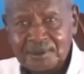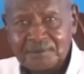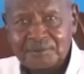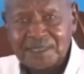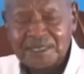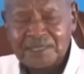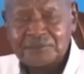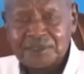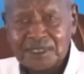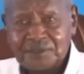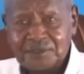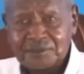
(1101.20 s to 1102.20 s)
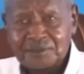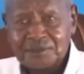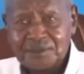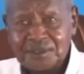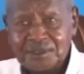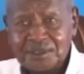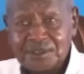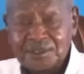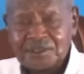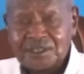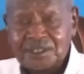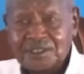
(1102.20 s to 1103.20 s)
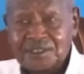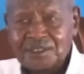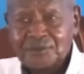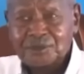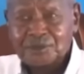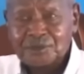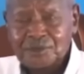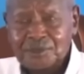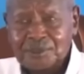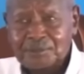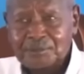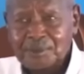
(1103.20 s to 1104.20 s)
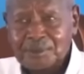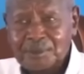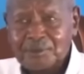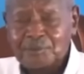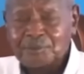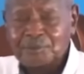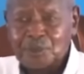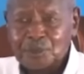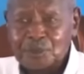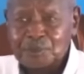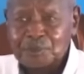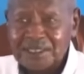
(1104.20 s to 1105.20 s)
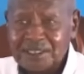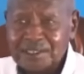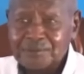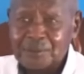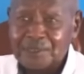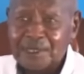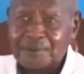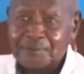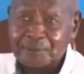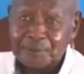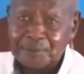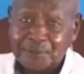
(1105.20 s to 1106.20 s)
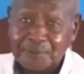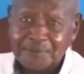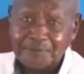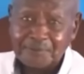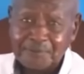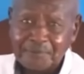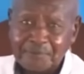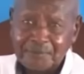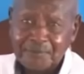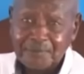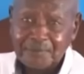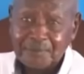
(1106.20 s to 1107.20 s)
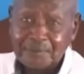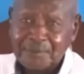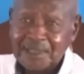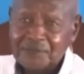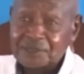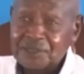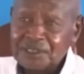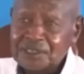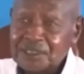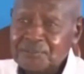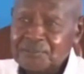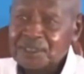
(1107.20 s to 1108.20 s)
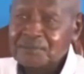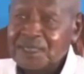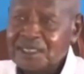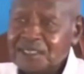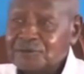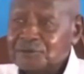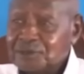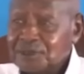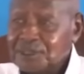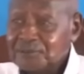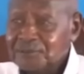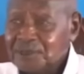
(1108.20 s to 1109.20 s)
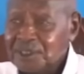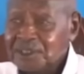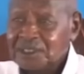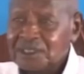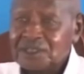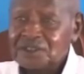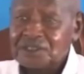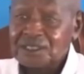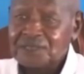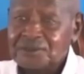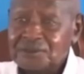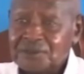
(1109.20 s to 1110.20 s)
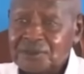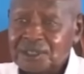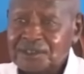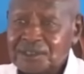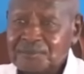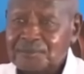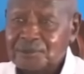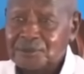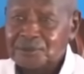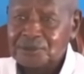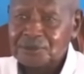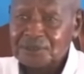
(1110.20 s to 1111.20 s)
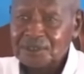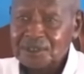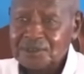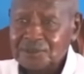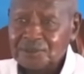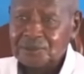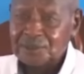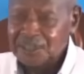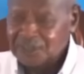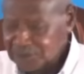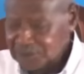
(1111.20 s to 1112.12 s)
Pan-Africanism is that it will solve the problem of prosperity for our people by creating a big market for them where they can sell what they produce without